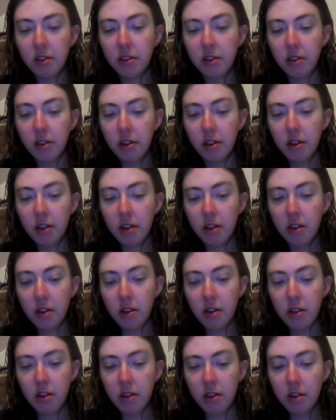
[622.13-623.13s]

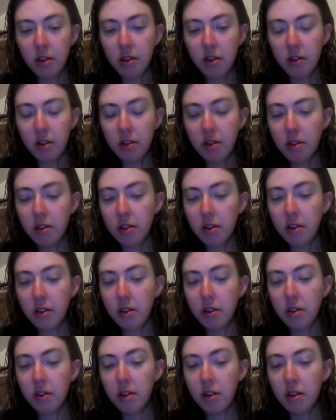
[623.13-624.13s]

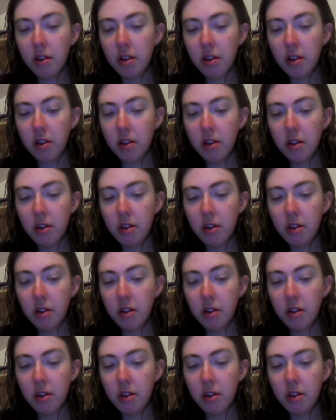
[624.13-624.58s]
[no speech]